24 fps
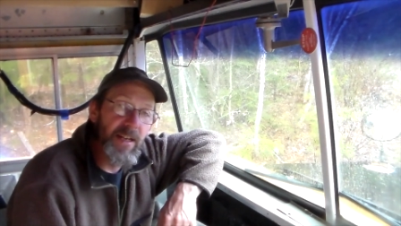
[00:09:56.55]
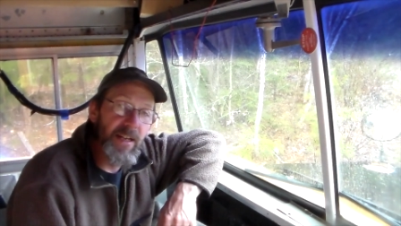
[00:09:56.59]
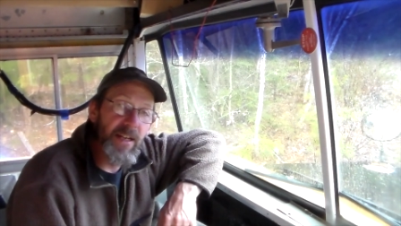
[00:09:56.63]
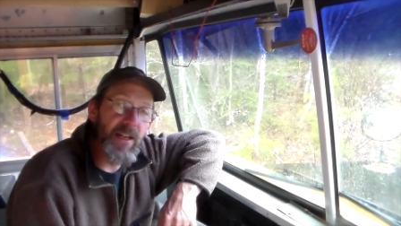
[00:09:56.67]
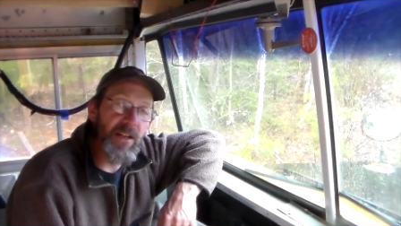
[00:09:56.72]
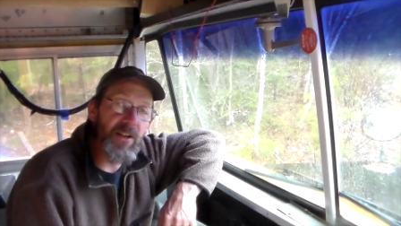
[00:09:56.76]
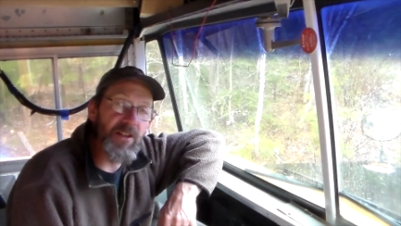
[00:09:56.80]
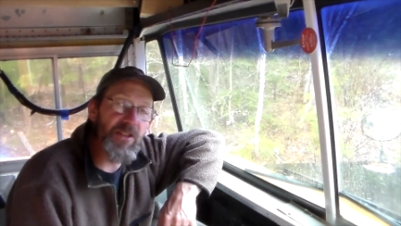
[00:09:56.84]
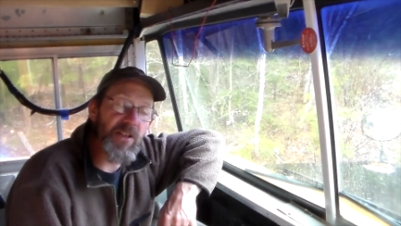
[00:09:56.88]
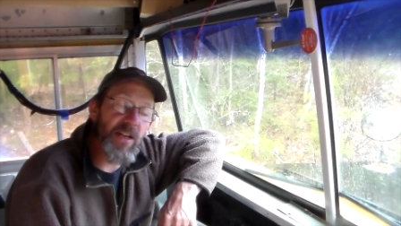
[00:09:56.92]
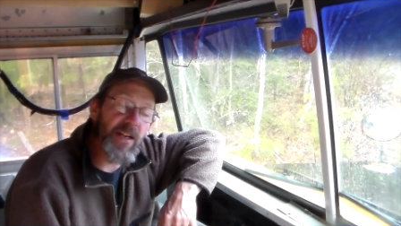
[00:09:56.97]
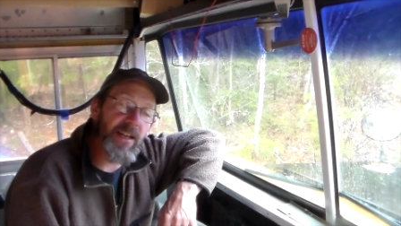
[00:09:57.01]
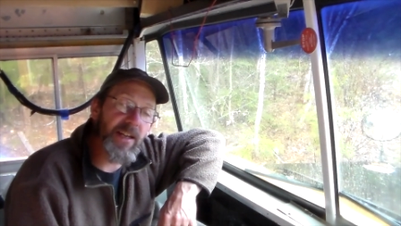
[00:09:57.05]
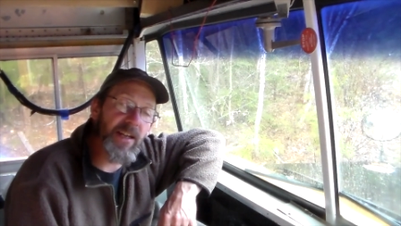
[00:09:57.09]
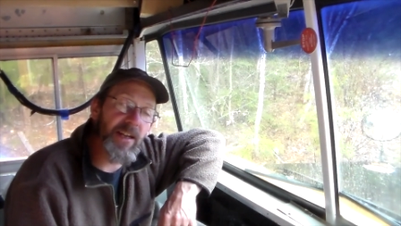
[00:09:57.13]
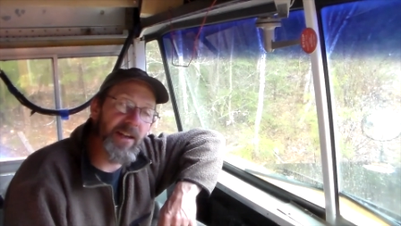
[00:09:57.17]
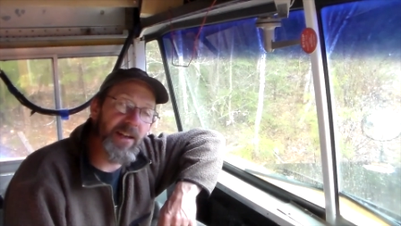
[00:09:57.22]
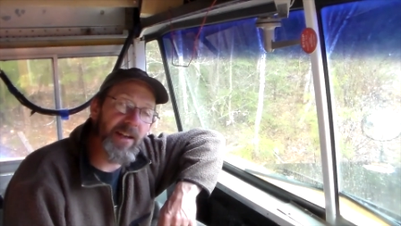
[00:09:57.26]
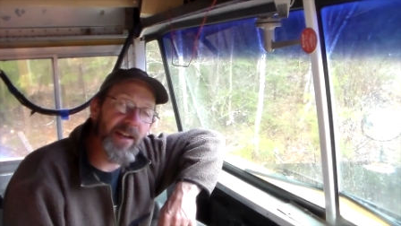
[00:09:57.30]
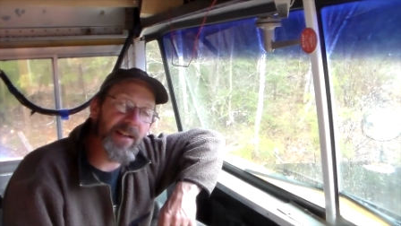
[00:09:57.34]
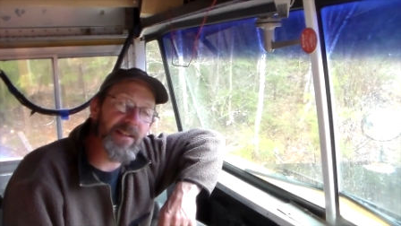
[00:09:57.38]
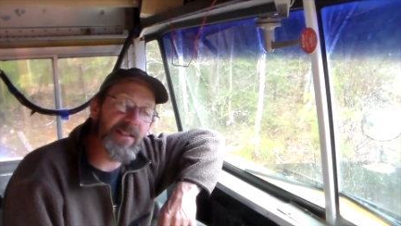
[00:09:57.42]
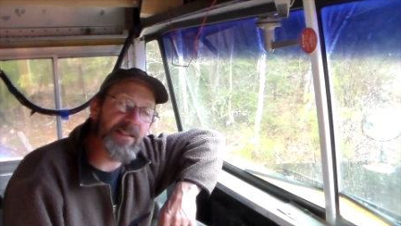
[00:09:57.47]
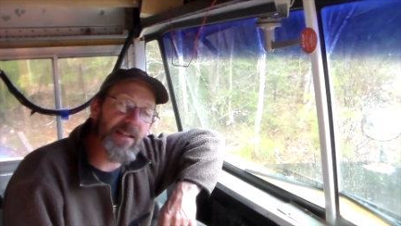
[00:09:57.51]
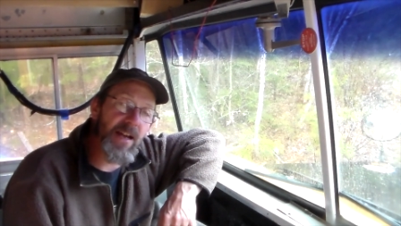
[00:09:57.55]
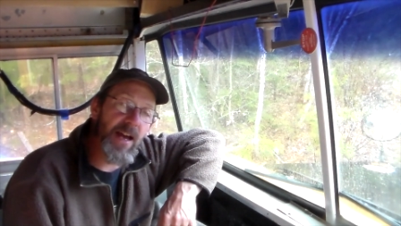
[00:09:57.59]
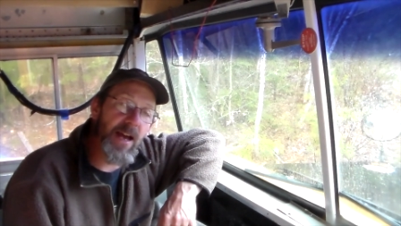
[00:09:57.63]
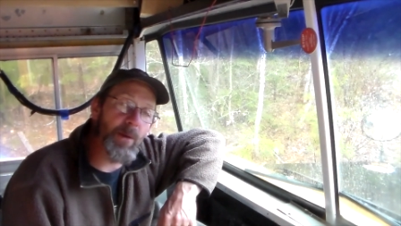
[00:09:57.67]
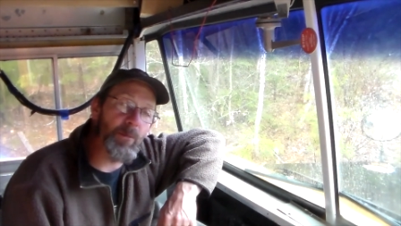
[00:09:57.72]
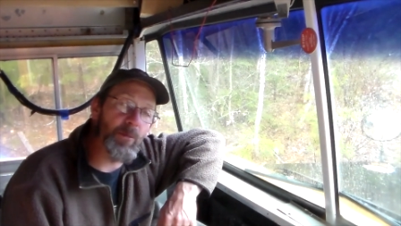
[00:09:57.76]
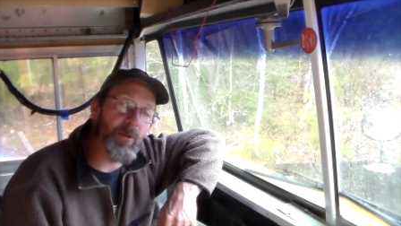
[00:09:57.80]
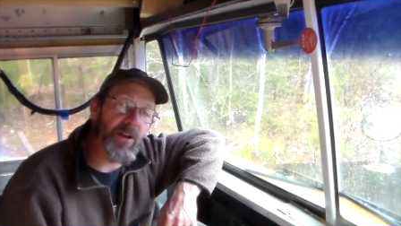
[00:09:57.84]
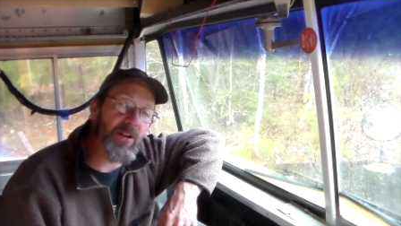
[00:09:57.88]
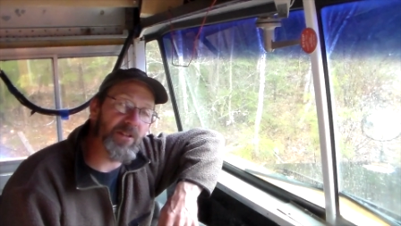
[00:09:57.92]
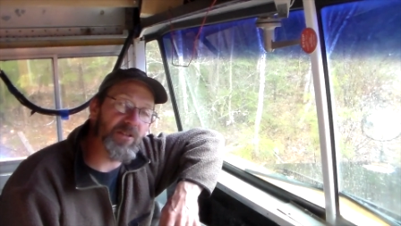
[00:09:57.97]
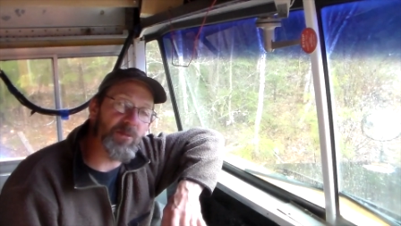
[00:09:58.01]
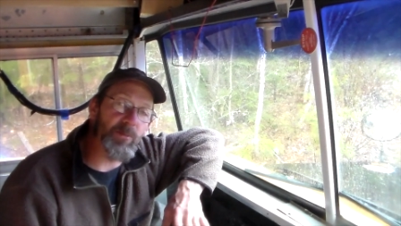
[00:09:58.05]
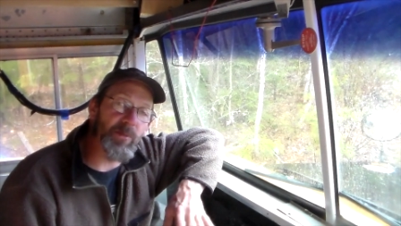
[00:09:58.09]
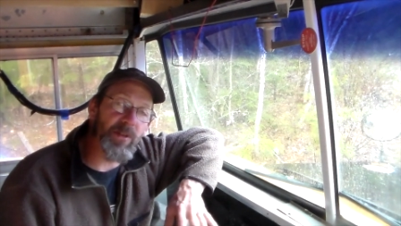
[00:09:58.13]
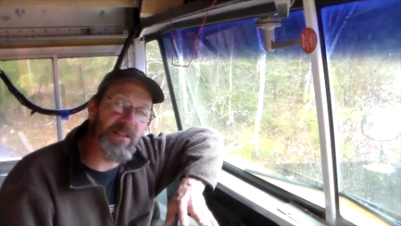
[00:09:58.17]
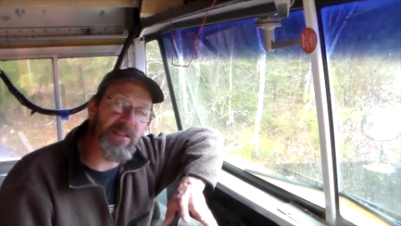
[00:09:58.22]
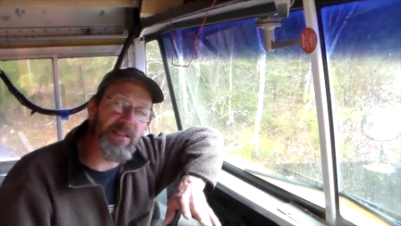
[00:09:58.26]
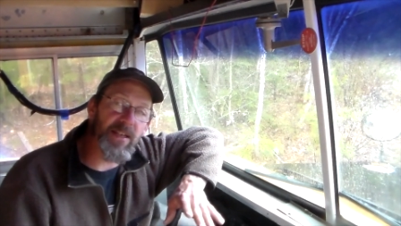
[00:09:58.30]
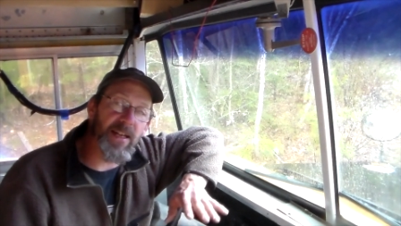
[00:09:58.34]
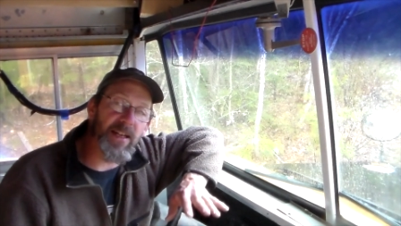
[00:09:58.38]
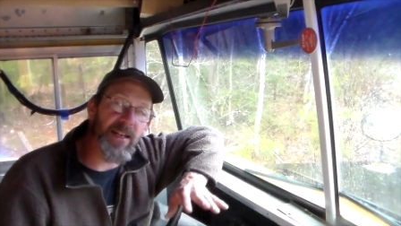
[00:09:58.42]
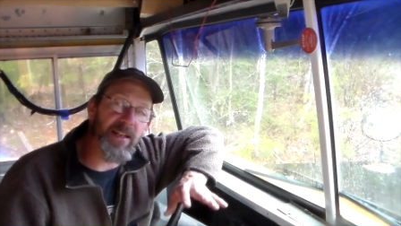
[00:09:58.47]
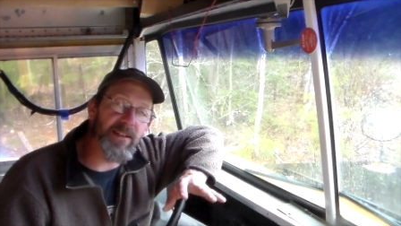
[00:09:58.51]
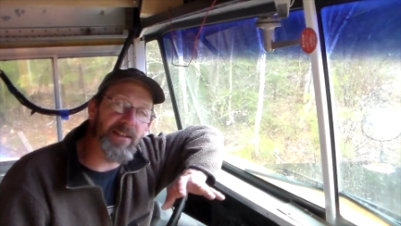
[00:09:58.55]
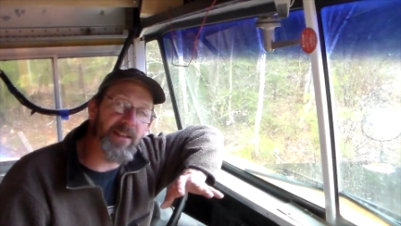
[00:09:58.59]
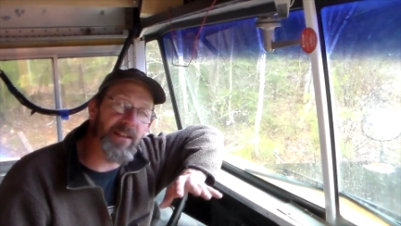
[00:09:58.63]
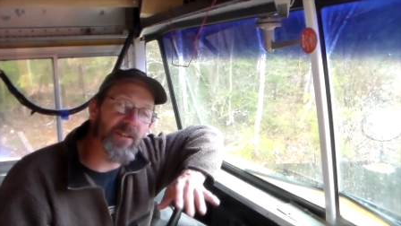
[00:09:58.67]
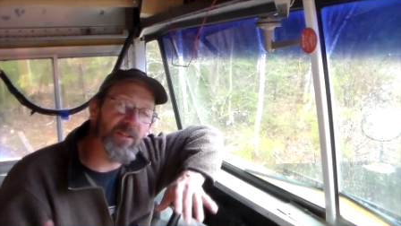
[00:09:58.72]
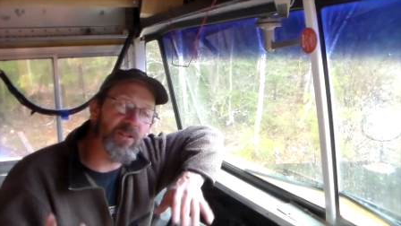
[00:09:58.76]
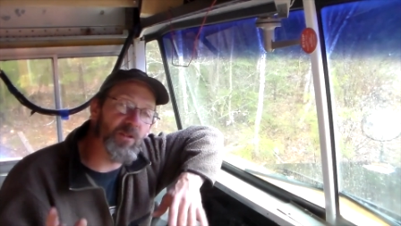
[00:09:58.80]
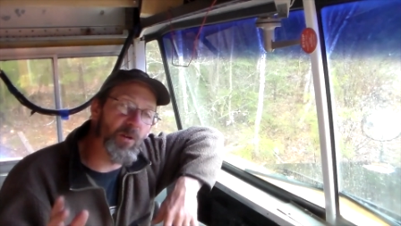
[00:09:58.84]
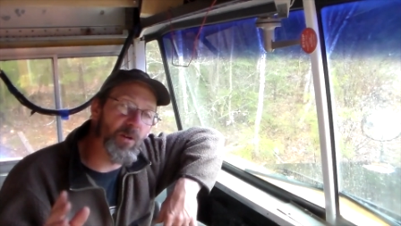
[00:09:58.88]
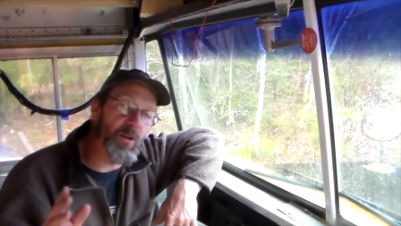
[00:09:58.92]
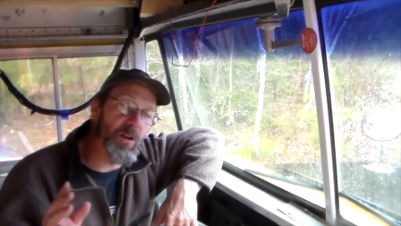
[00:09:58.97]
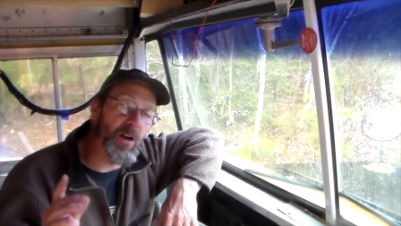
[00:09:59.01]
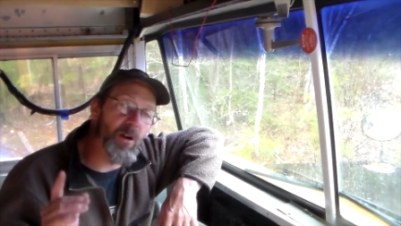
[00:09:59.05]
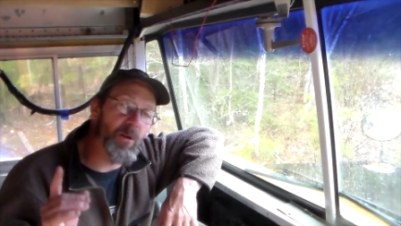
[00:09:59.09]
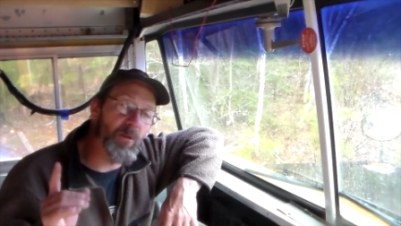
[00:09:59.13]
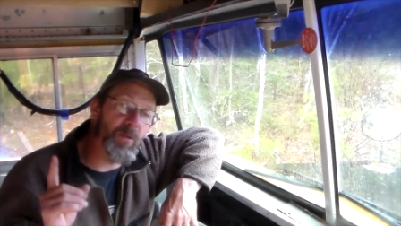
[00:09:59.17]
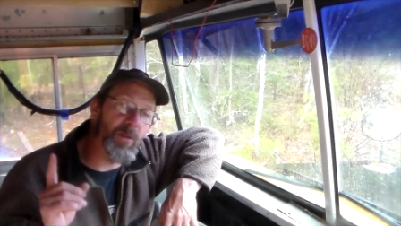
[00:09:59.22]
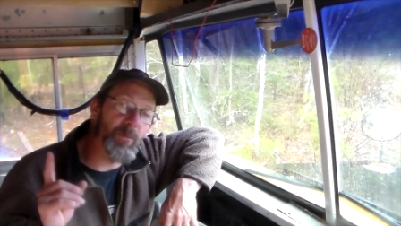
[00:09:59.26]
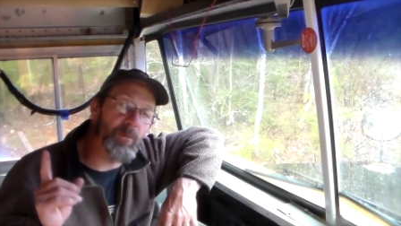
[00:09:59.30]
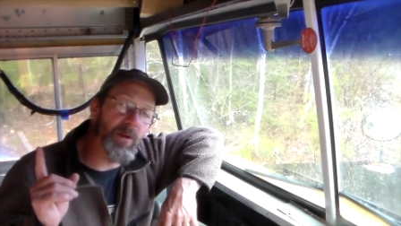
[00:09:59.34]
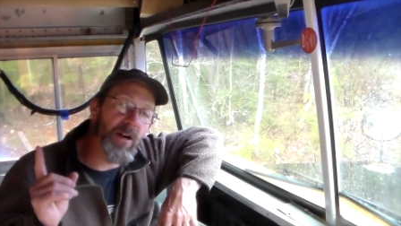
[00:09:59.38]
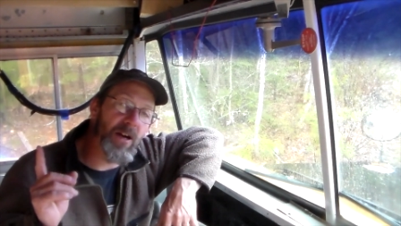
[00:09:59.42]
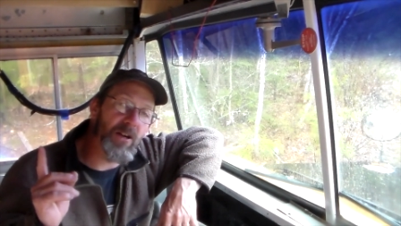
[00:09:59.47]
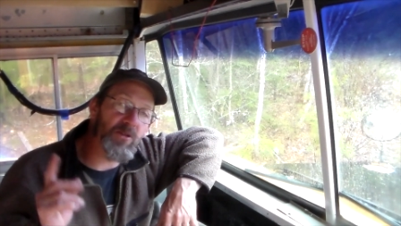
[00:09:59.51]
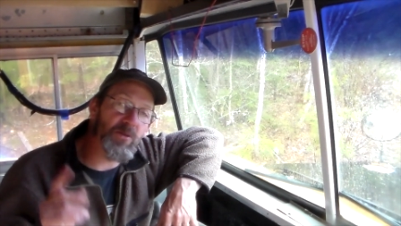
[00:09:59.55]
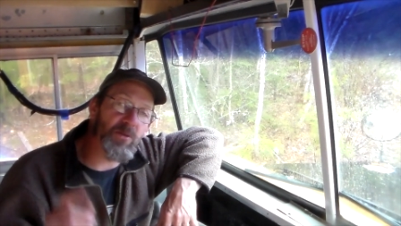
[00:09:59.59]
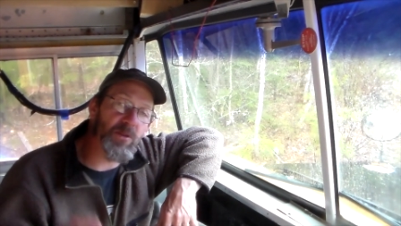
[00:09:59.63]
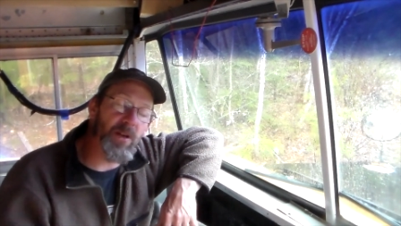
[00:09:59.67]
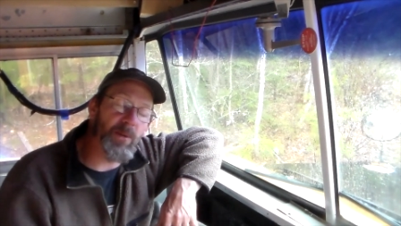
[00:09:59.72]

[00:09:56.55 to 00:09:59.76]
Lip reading: And check in next time. We're getting some exciting things going on with the bus.